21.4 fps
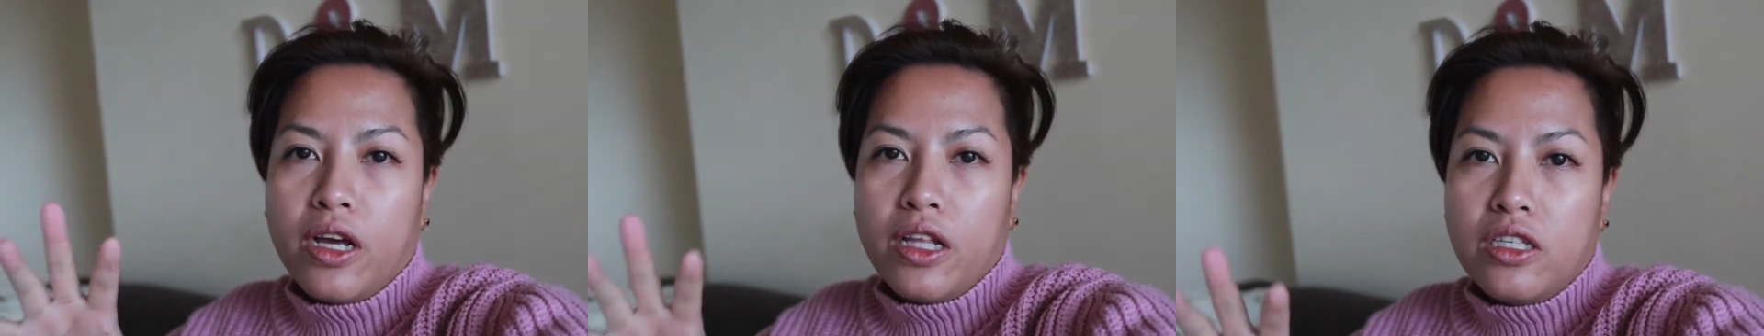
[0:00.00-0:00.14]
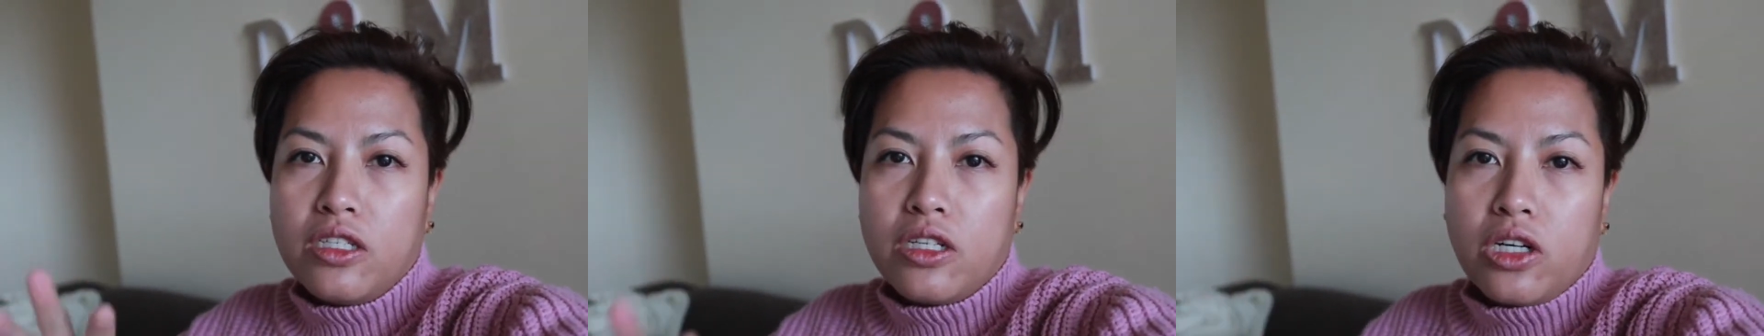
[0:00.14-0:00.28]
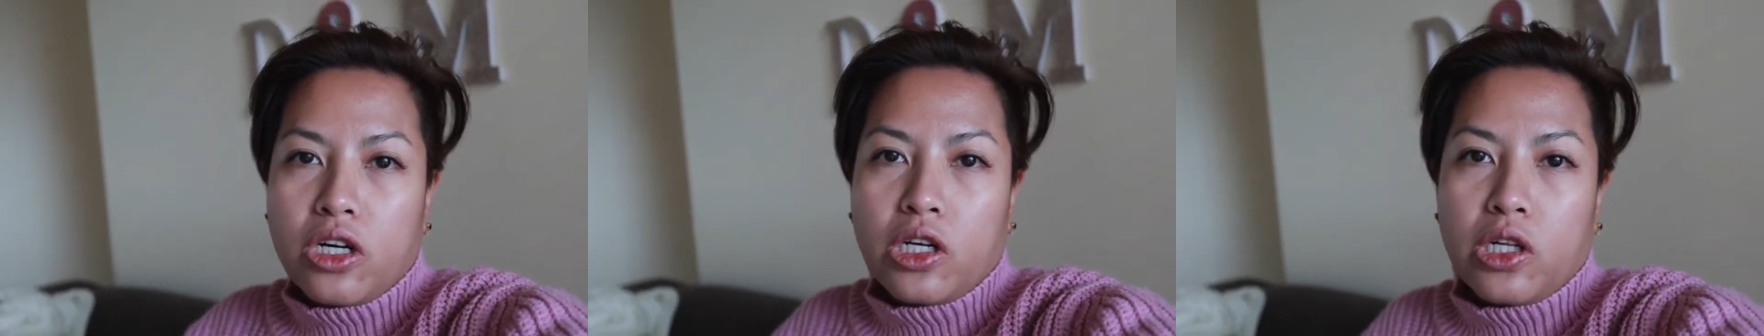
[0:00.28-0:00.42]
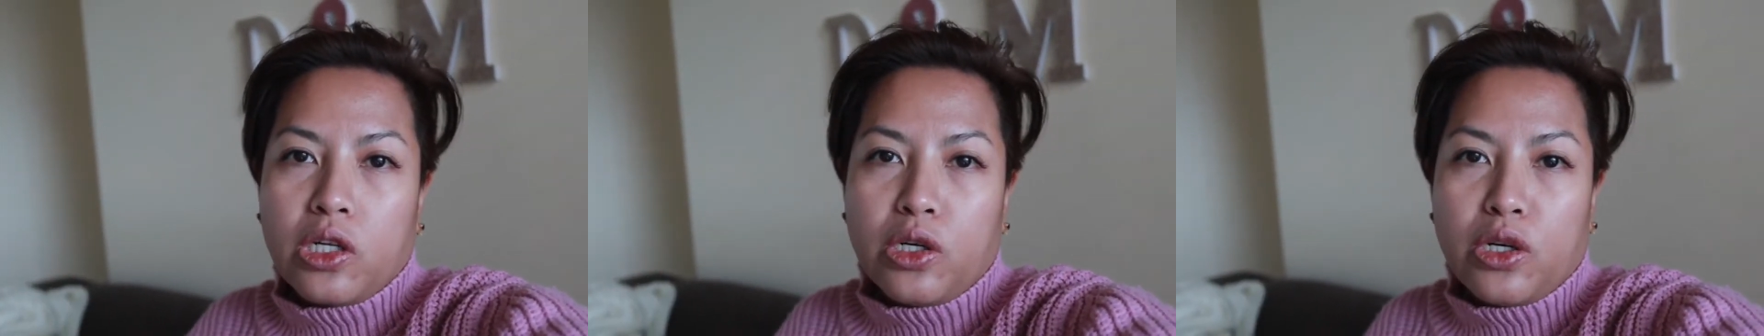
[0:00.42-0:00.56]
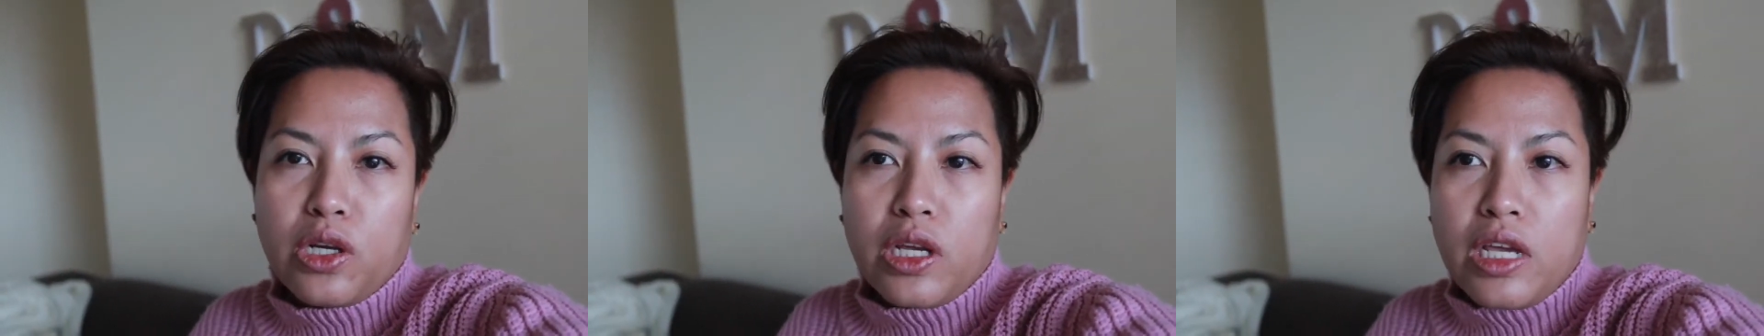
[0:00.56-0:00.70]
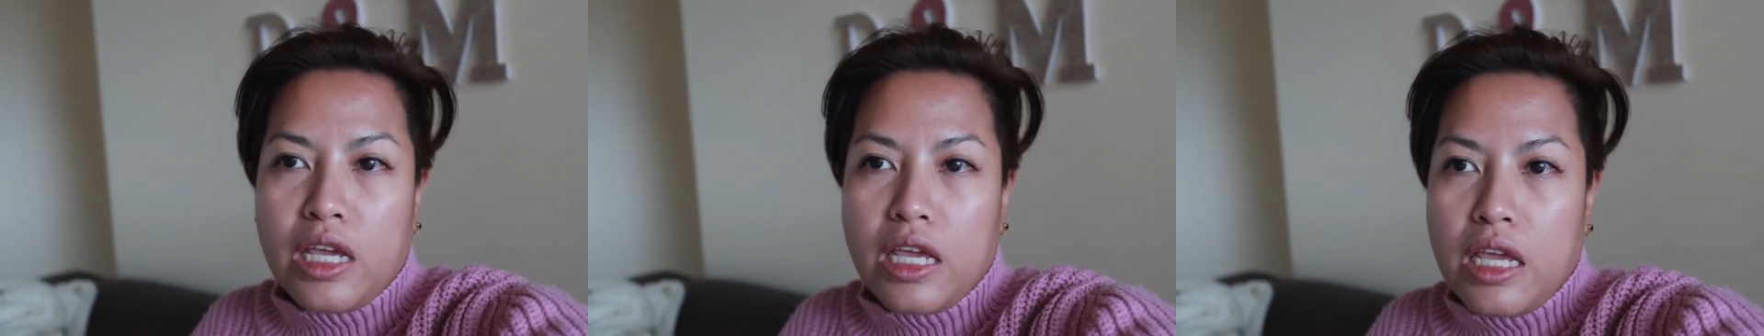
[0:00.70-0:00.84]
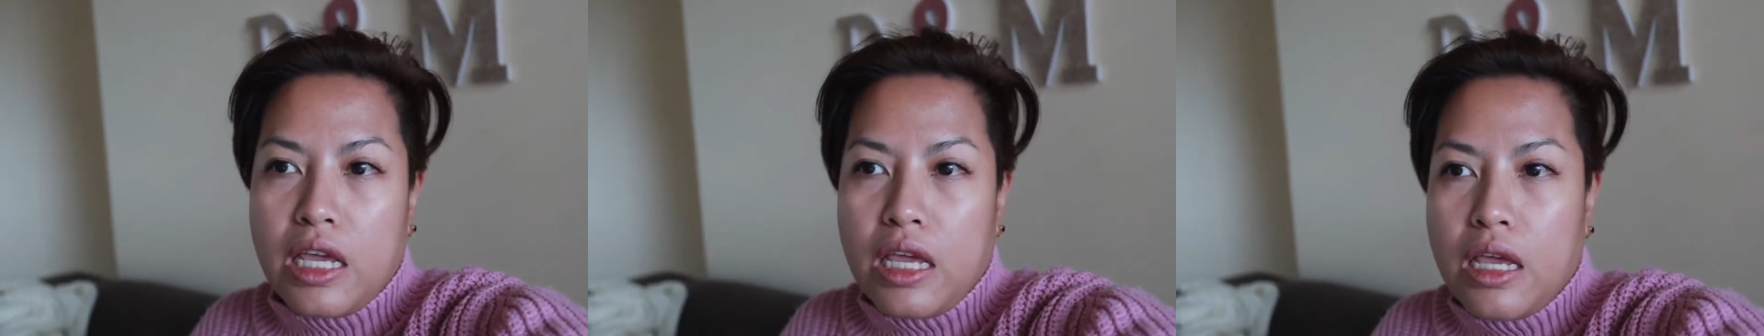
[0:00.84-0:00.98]
and Circular
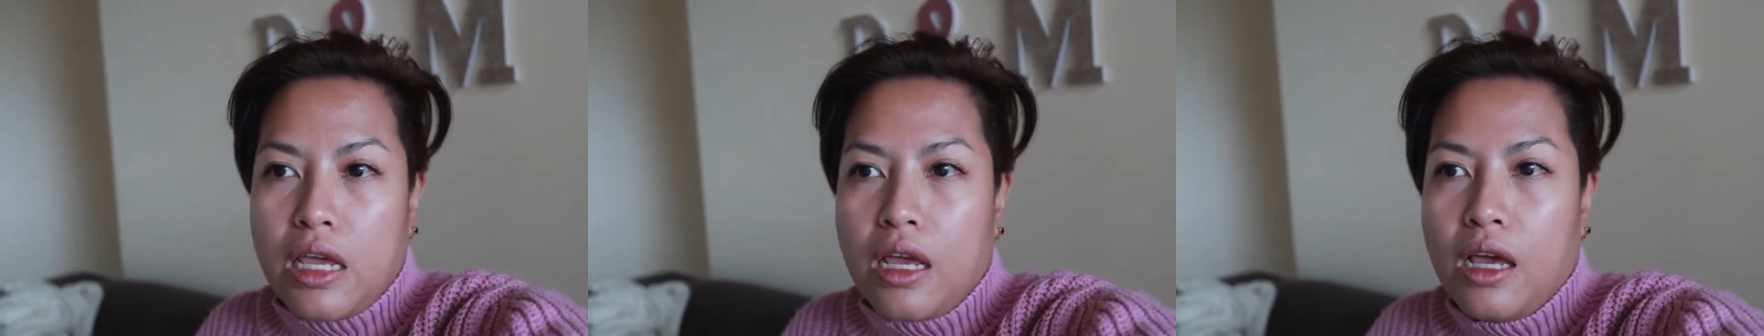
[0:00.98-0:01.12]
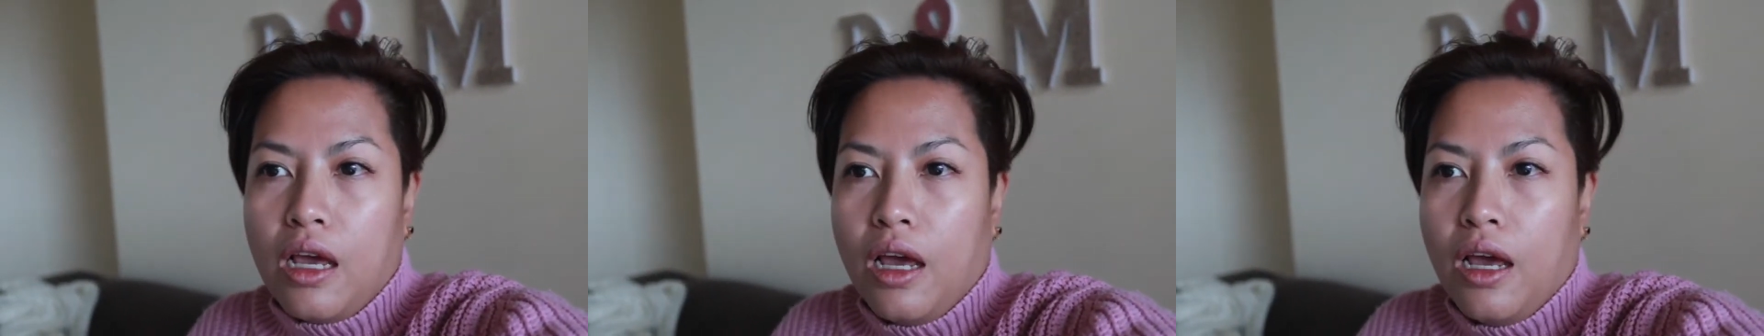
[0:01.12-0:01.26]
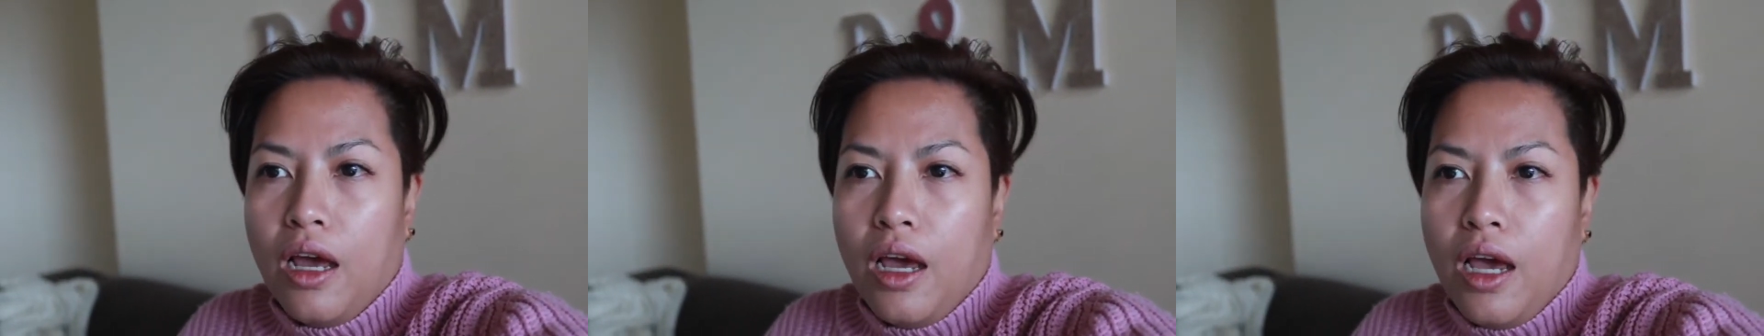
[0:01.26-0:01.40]
Quay,